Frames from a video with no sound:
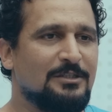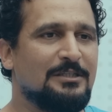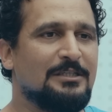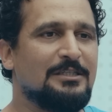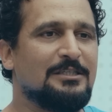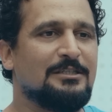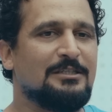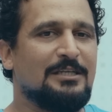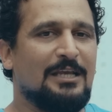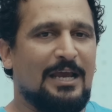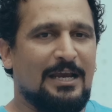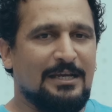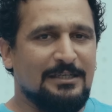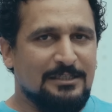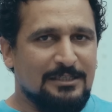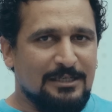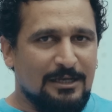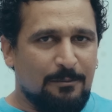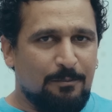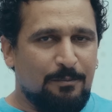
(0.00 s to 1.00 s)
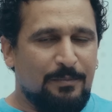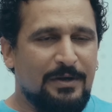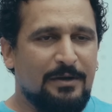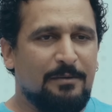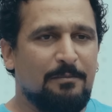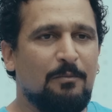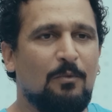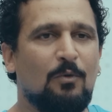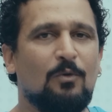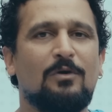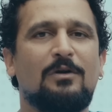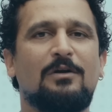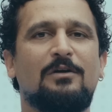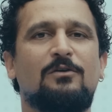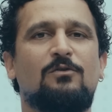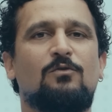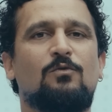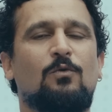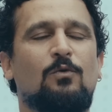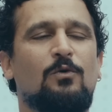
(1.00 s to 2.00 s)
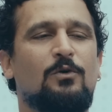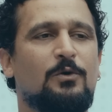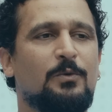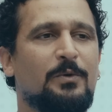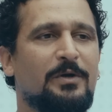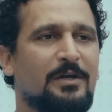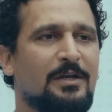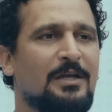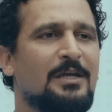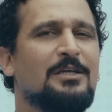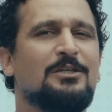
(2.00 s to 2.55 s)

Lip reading: This has a bit more control to it,